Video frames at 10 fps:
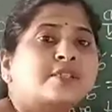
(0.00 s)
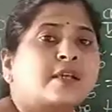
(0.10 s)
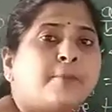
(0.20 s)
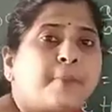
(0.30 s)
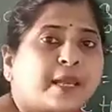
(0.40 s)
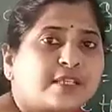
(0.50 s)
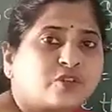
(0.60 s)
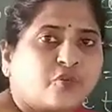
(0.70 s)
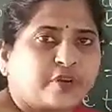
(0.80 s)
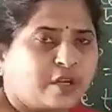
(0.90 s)
comparison
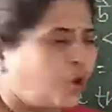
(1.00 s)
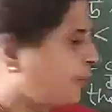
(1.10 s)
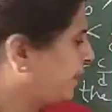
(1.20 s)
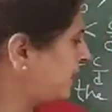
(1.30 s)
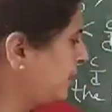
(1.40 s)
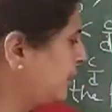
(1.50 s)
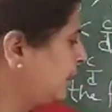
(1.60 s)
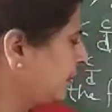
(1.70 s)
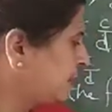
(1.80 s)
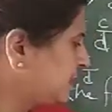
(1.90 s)
of the denominator.
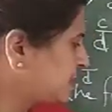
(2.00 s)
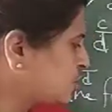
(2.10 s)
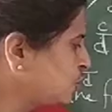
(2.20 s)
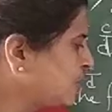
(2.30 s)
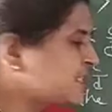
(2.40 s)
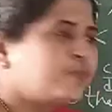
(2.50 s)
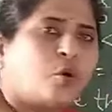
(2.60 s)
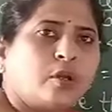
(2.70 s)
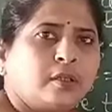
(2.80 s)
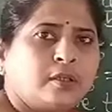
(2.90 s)
This 2 is
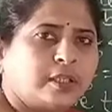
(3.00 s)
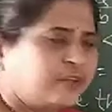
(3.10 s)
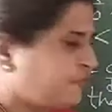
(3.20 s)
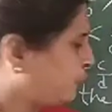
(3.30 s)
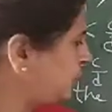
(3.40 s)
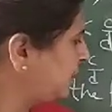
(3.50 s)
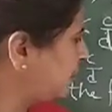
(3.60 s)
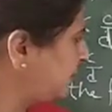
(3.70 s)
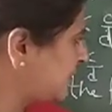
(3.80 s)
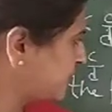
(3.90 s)
smaller than 4 and
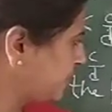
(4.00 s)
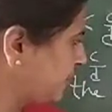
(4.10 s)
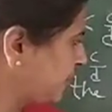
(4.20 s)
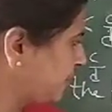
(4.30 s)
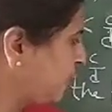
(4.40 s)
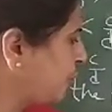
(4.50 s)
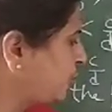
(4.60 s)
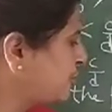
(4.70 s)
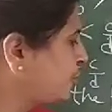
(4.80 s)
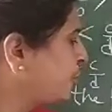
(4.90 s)
this 1 upon 2
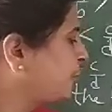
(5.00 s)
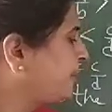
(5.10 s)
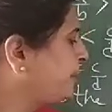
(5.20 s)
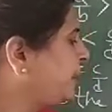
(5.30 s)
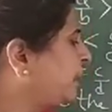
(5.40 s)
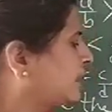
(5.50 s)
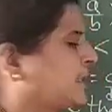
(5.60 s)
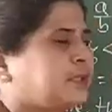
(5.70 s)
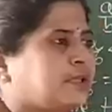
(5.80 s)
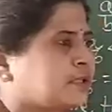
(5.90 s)
is going to be bigger than
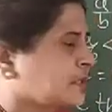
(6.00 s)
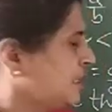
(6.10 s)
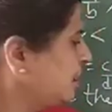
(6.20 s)
this.